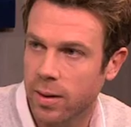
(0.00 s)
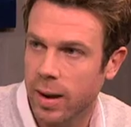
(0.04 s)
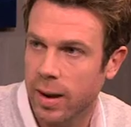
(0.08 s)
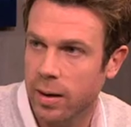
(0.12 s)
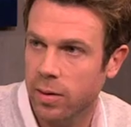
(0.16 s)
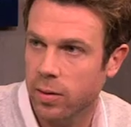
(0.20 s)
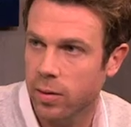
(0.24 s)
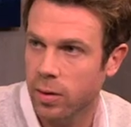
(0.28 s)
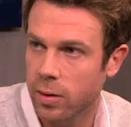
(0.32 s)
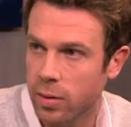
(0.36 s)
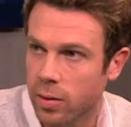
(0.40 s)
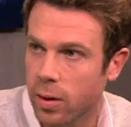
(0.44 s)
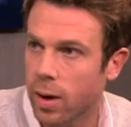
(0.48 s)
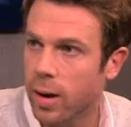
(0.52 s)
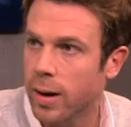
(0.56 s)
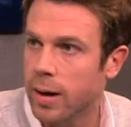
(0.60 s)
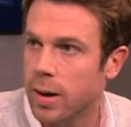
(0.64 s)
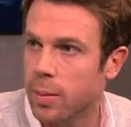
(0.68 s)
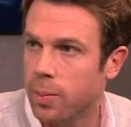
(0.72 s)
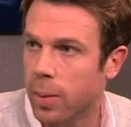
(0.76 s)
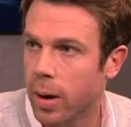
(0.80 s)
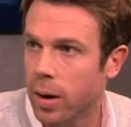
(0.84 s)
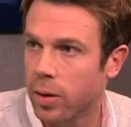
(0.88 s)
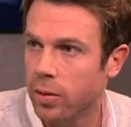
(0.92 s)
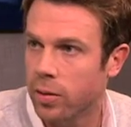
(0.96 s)
taste and a tiny
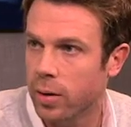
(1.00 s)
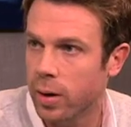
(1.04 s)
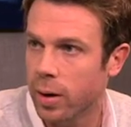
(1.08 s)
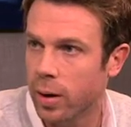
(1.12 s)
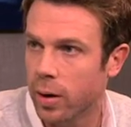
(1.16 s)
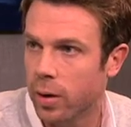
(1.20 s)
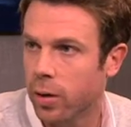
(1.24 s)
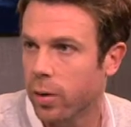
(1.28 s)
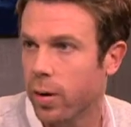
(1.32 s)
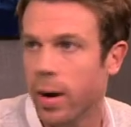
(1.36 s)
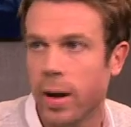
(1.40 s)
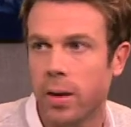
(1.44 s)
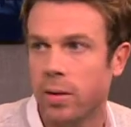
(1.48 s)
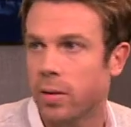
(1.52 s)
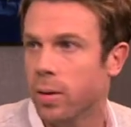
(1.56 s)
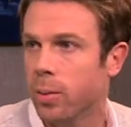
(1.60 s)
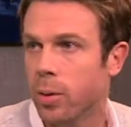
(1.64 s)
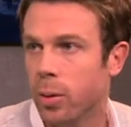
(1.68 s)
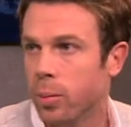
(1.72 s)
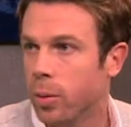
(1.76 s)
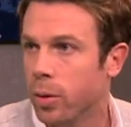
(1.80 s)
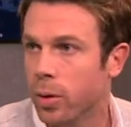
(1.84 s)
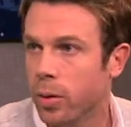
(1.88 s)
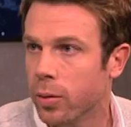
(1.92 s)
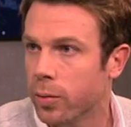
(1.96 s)
budget and create
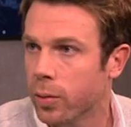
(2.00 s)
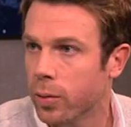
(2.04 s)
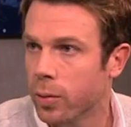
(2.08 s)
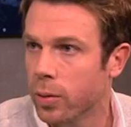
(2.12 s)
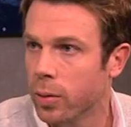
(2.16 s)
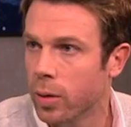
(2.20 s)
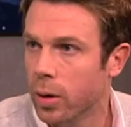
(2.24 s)
something beautiful.